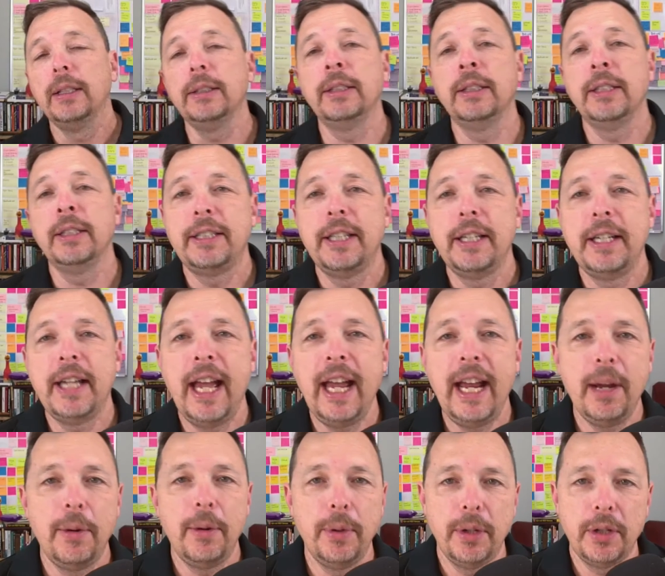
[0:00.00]

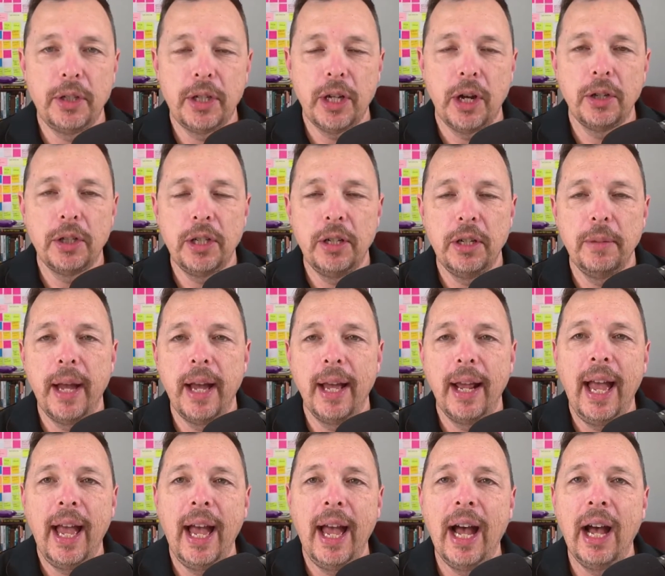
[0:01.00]
today I want to talk to you
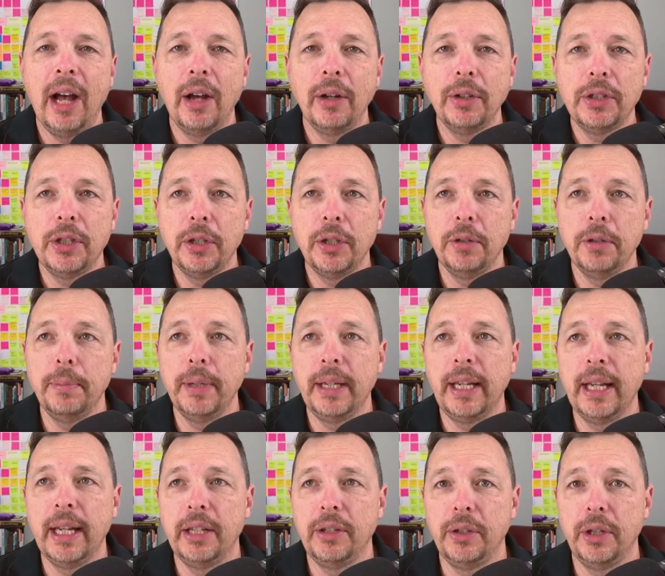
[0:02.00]
about how to
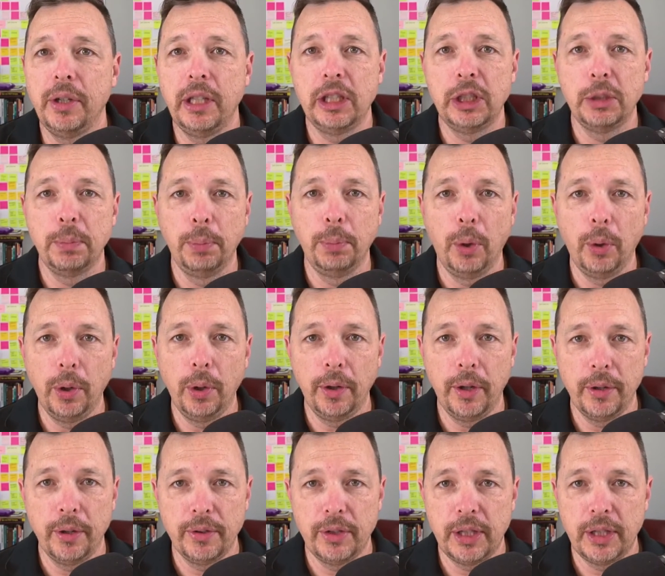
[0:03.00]
begin to
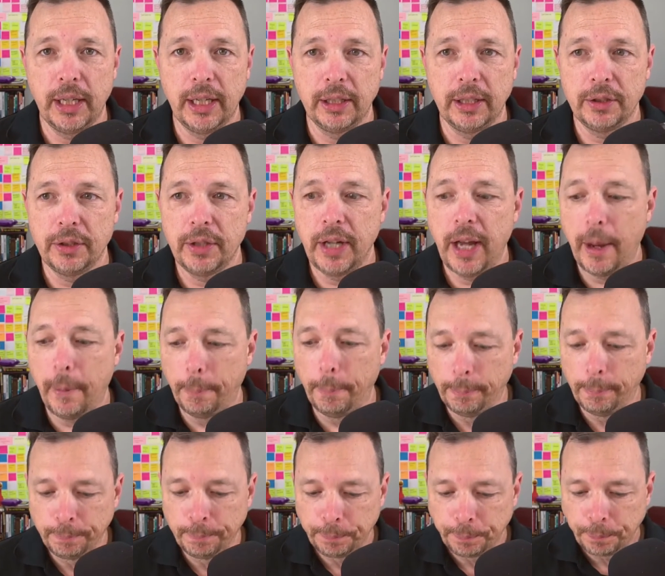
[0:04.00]
explore those things.
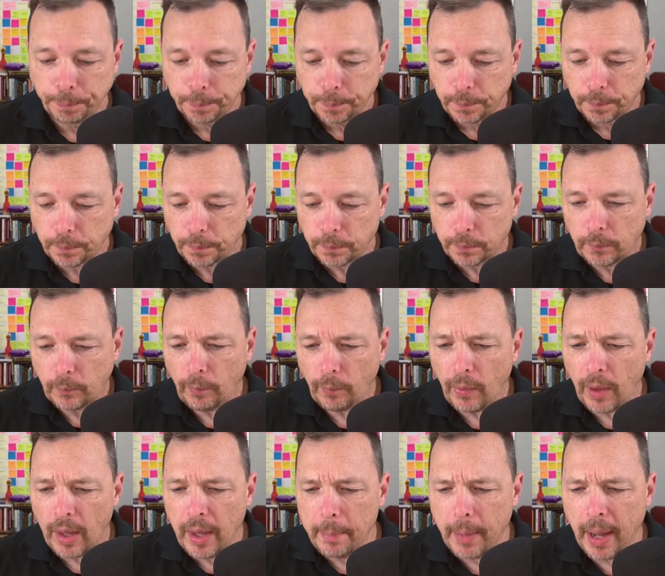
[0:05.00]
Now,
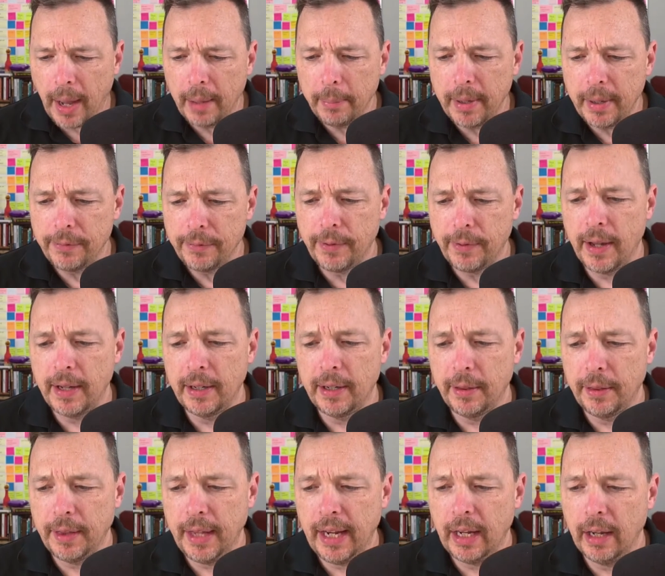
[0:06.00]
it might be fun
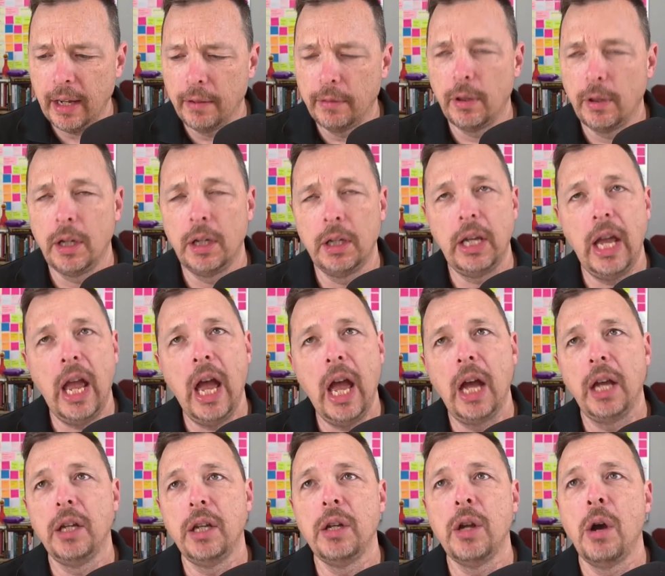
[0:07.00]
to think of, well,
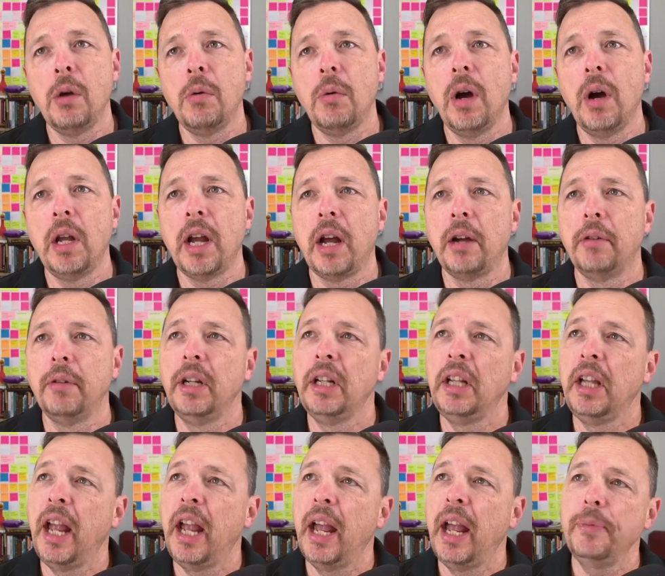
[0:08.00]
yeah, you know what? I
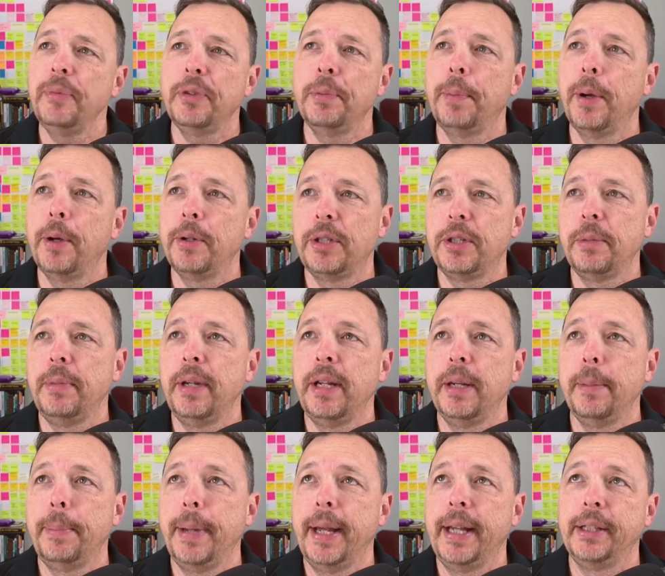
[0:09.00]
really am supposed to
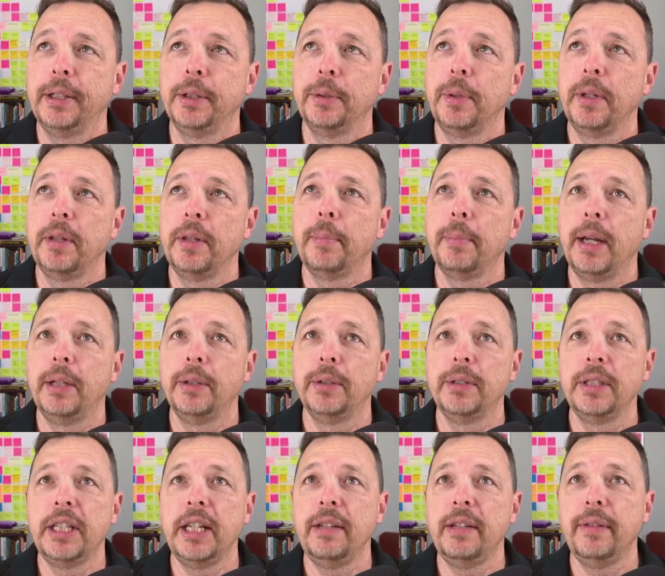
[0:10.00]
be a painter with my
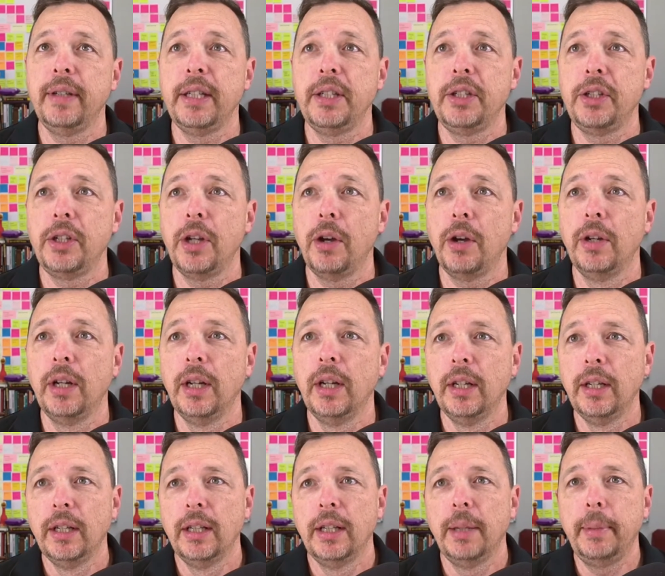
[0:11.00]
own T V show.
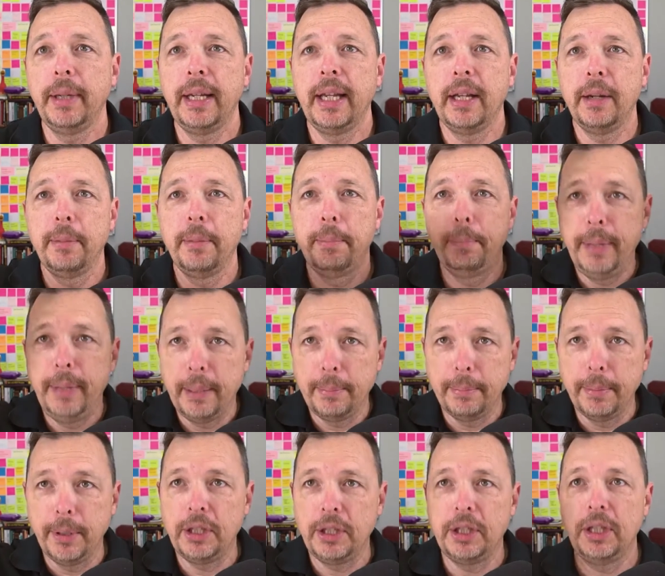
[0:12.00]
Let me get a big
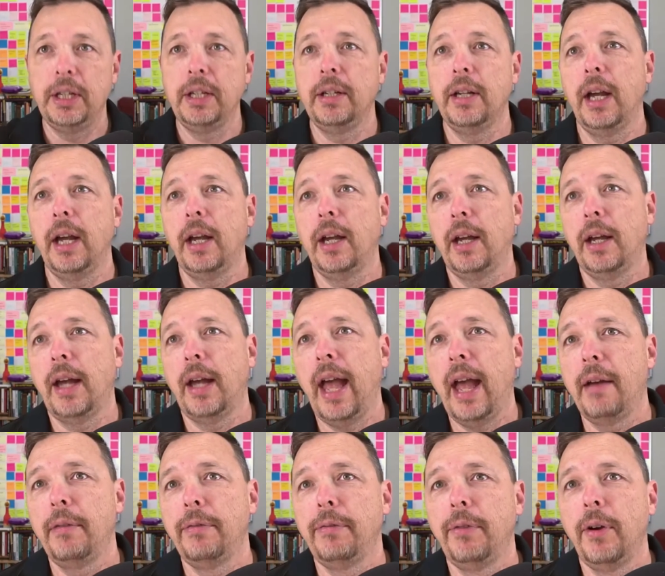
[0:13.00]
bushy uh,
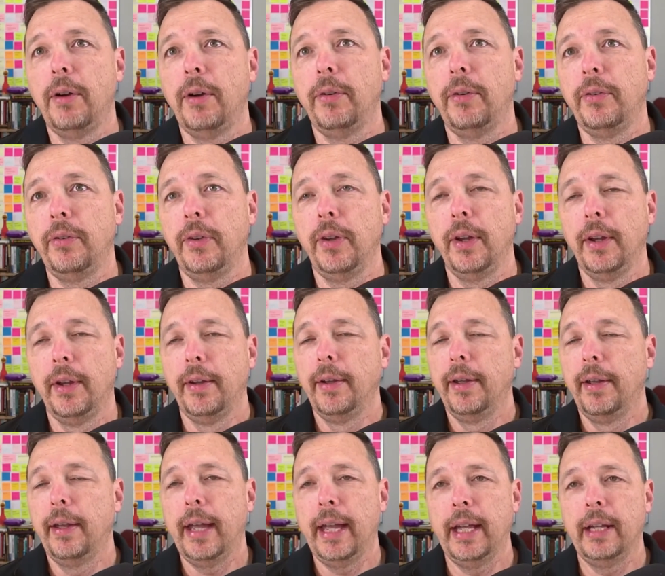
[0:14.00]
afro and
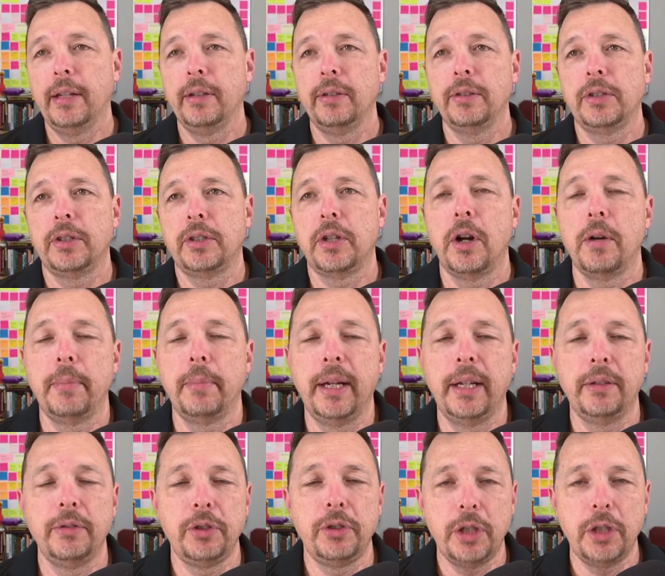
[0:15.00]
and start
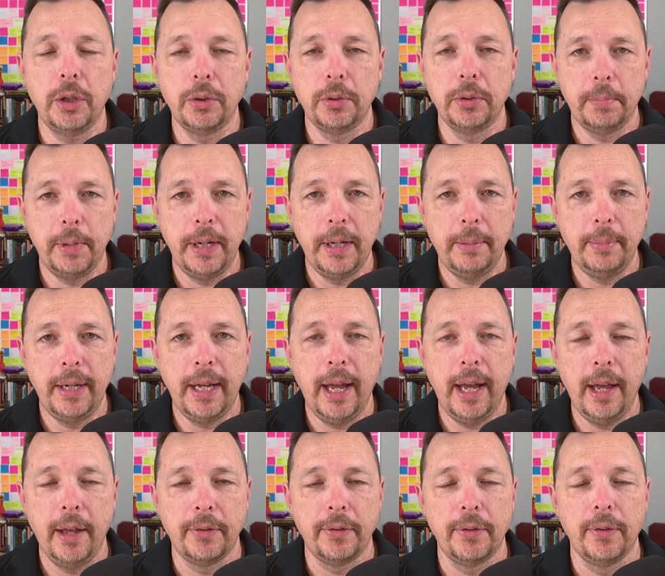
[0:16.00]
my own show on P B
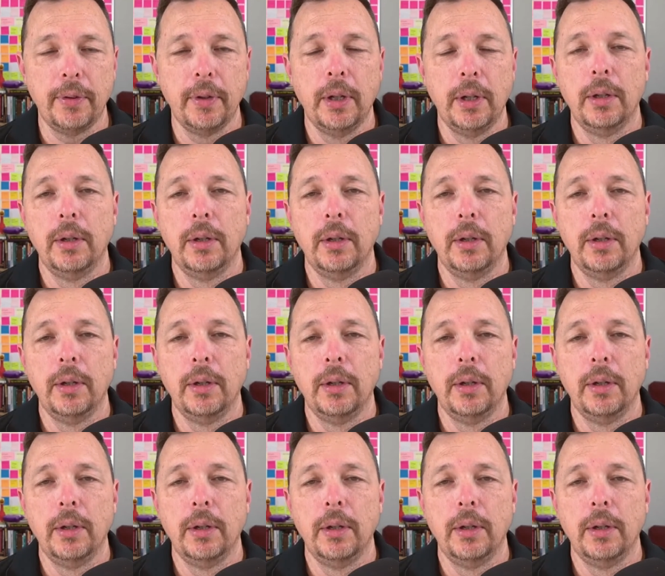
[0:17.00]
S.